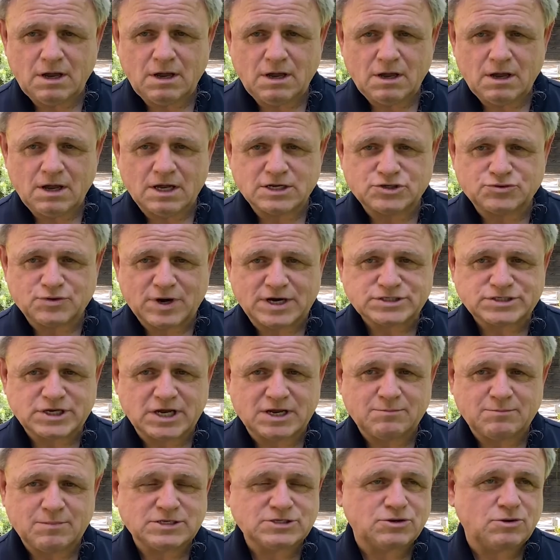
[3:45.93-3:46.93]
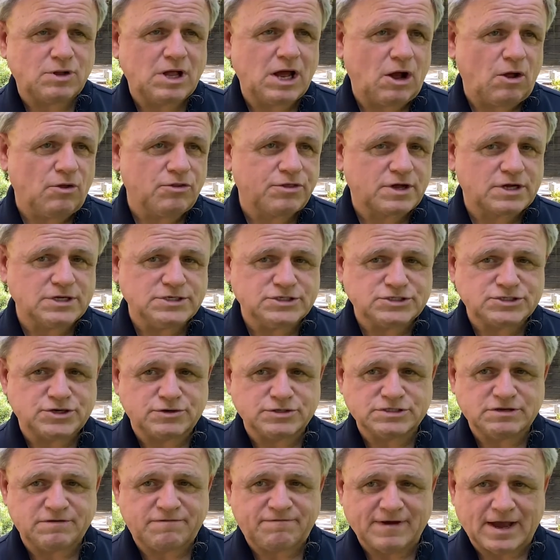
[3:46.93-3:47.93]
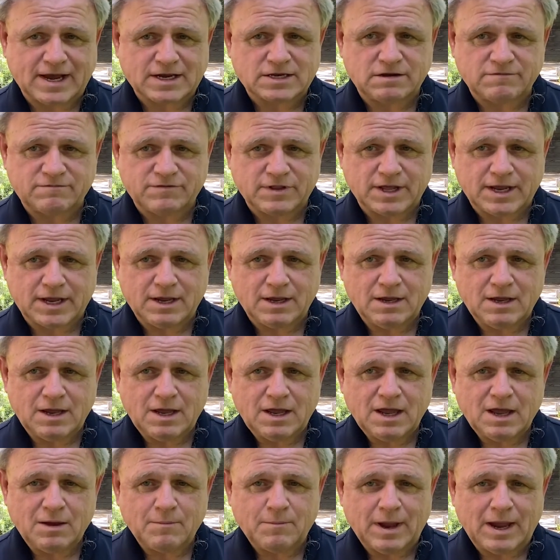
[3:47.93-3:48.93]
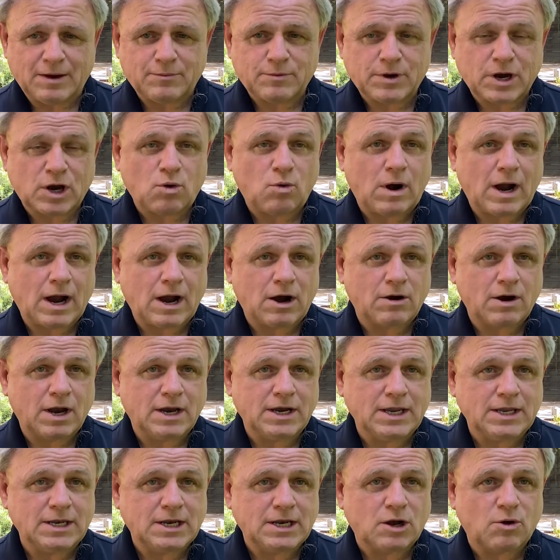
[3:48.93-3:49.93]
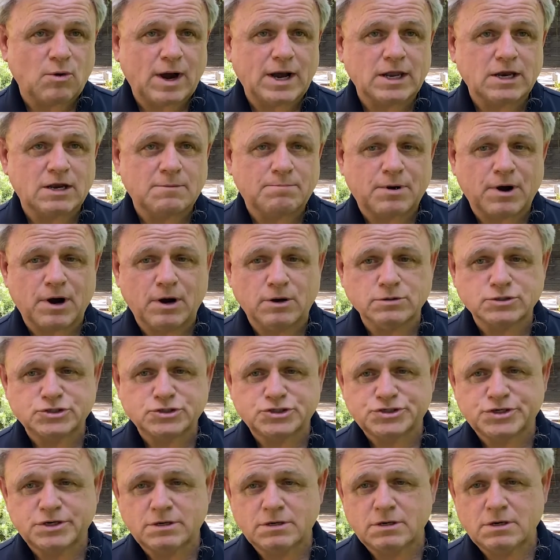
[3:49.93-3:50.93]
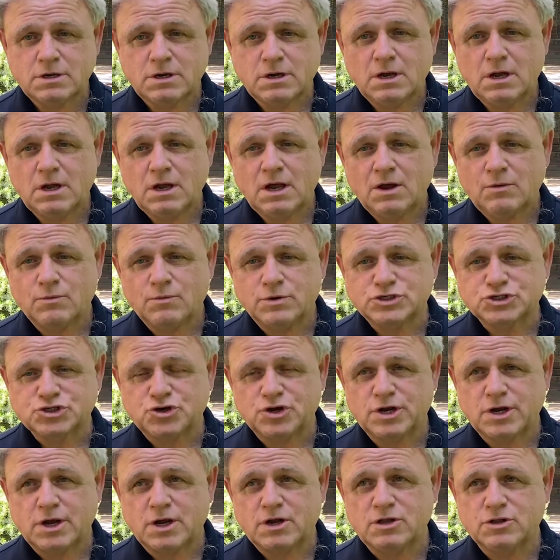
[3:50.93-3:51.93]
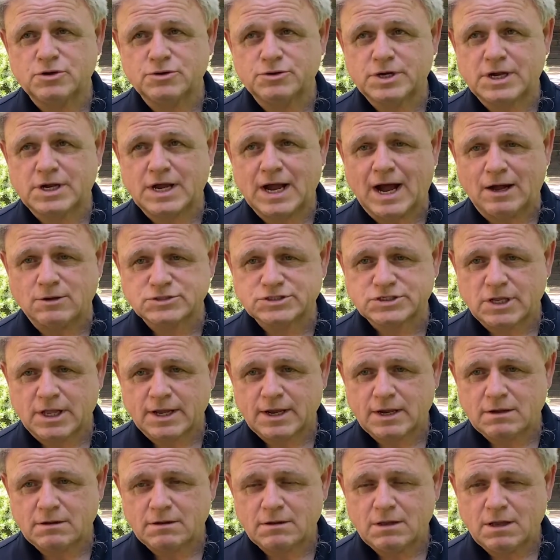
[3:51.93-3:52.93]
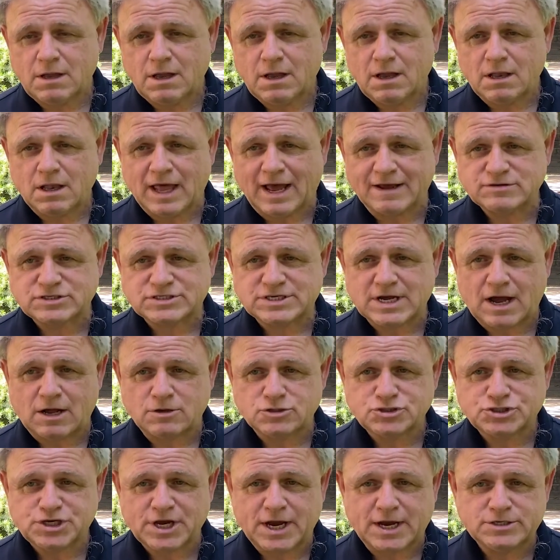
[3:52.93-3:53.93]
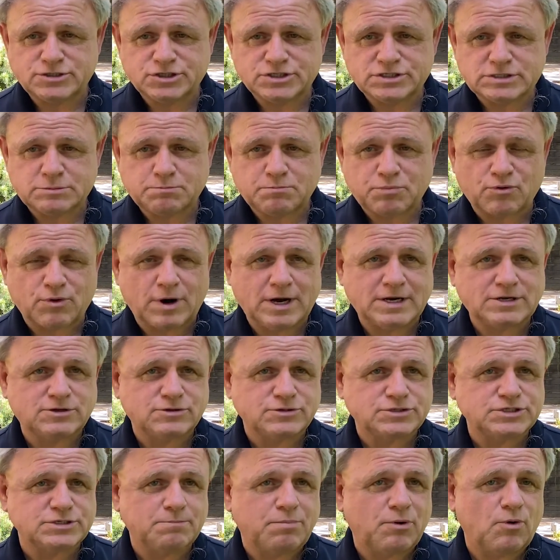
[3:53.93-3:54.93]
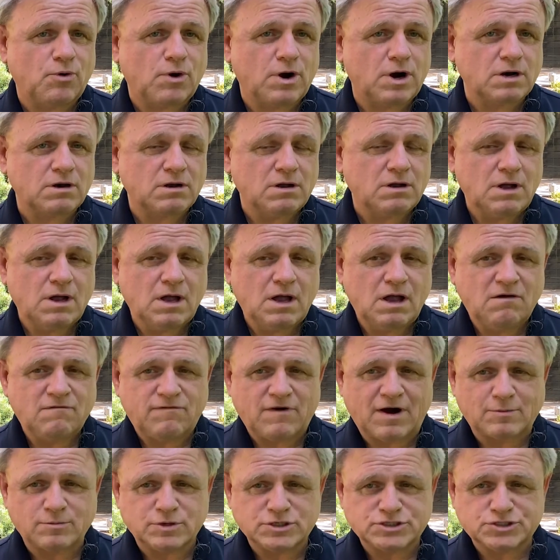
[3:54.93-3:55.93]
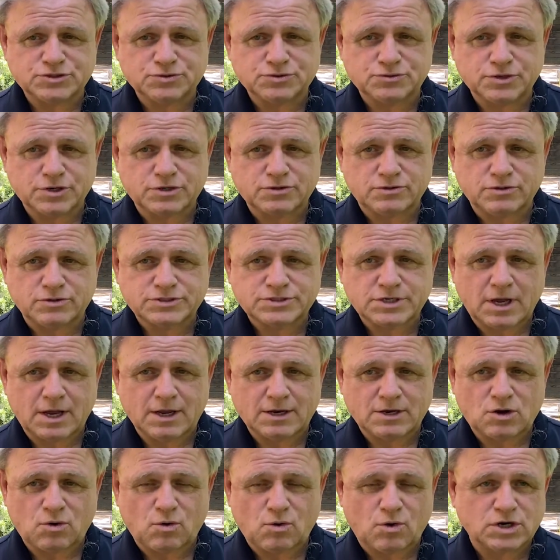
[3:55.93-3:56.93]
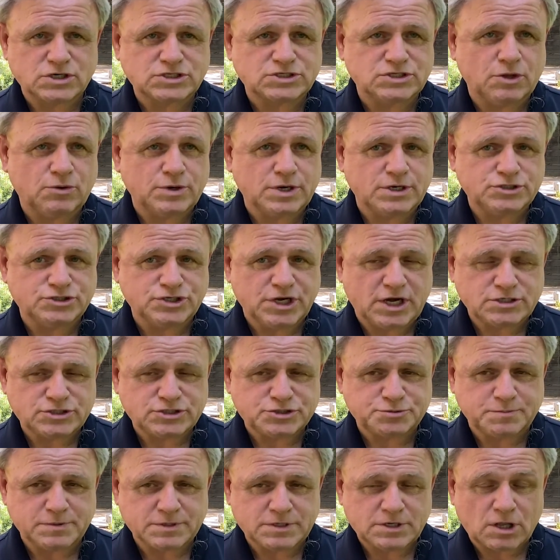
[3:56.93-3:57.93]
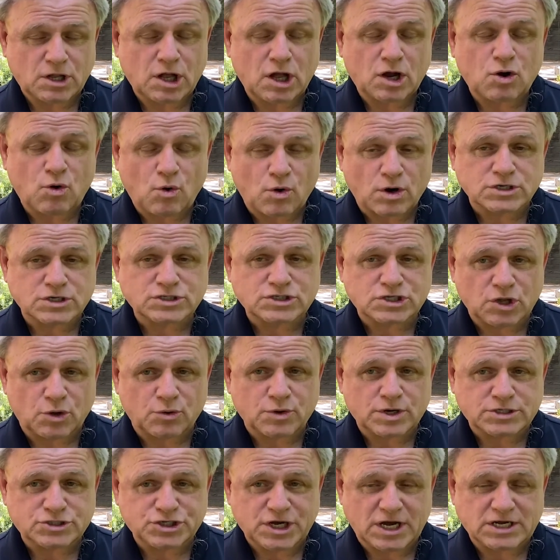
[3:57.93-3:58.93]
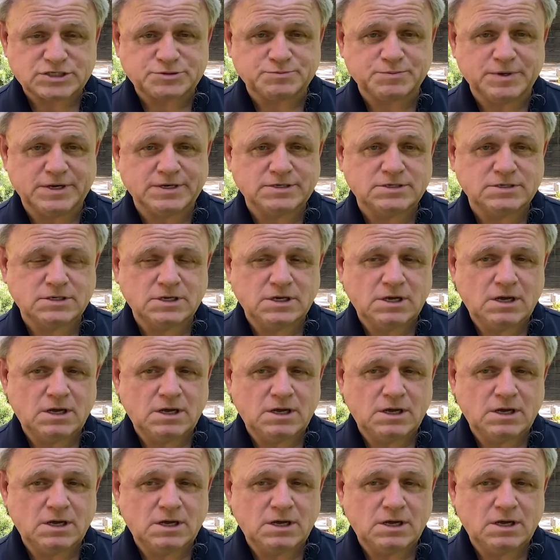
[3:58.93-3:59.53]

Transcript: Addressing mental health concerns effectively may require an integrated approach, which could include counseling, lifestyle changes, parental support, pharmaceuticals, and course load adjustment.